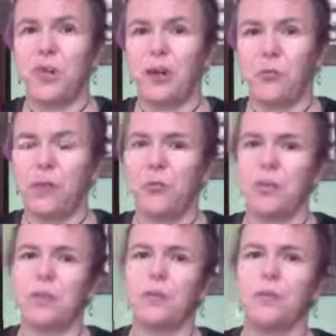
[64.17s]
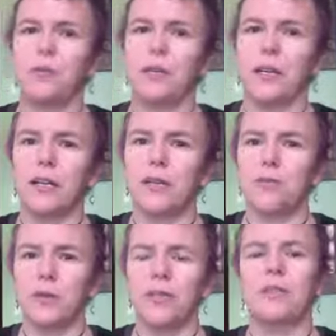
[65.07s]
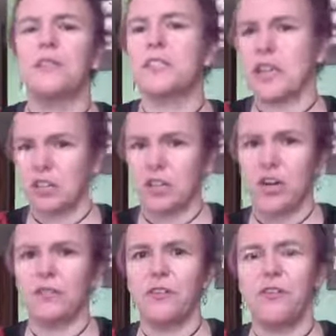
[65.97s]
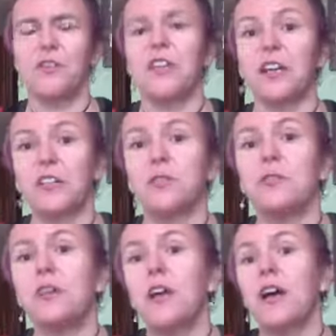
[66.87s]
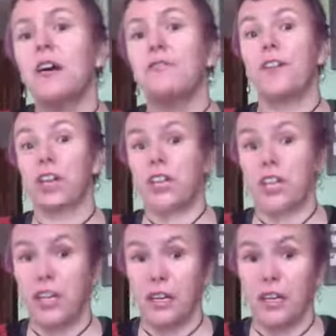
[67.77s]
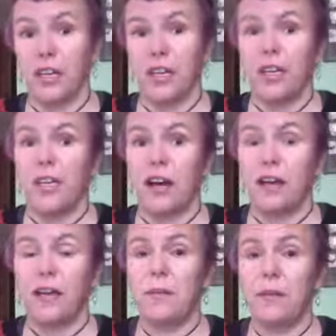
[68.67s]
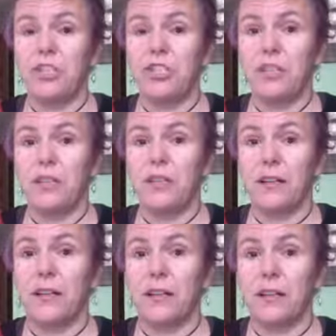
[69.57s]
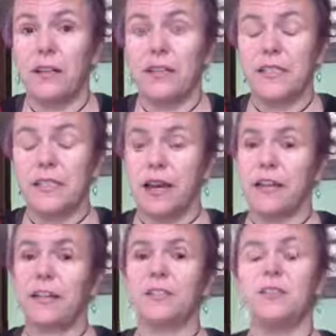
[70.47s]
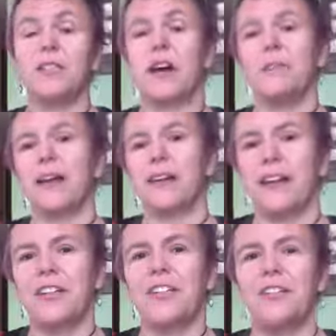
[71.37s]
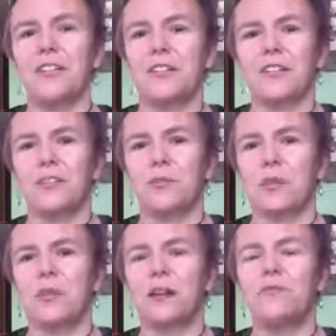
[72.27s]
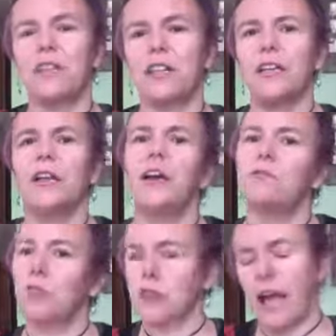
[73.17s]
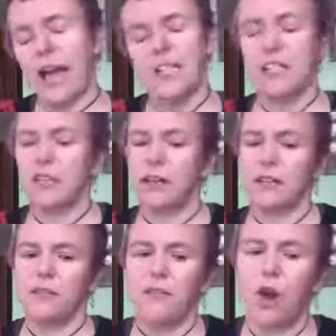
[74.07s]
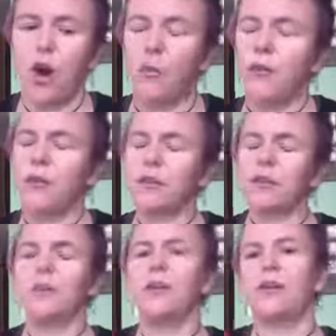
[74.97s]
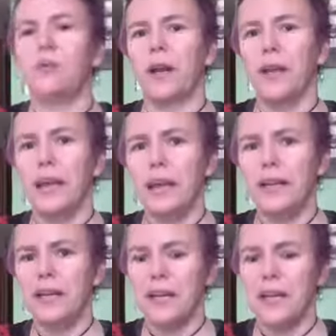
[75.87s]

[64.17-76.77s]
help people uh, with their sex drive and their sexual functioning. Now, I mentioned uh, anxiety, so Damiana actually is a, a, lovely, relaxing, kind of calming herb on one hand,